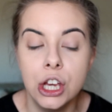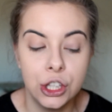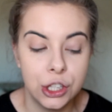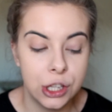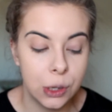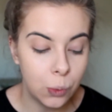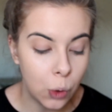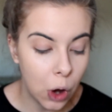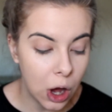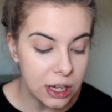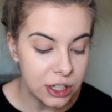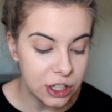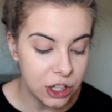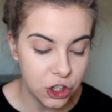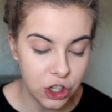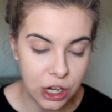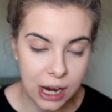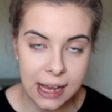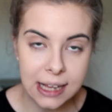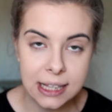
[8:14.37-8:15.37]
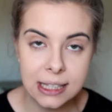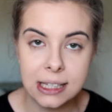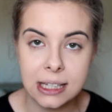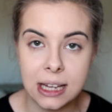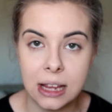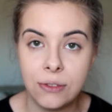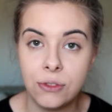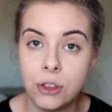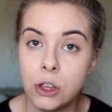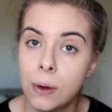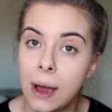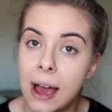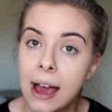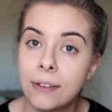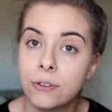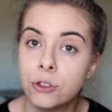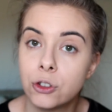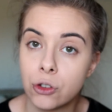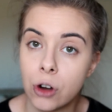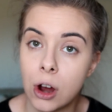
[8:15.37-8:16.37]
So what I suggest, if you
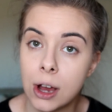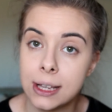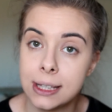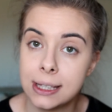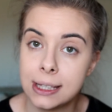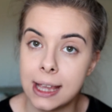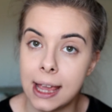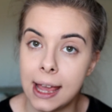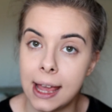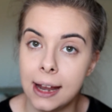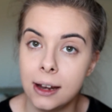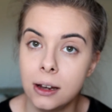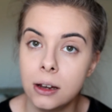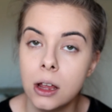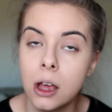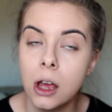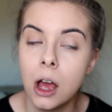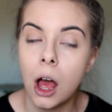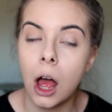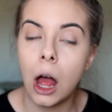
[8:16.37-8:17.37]
have dry skin,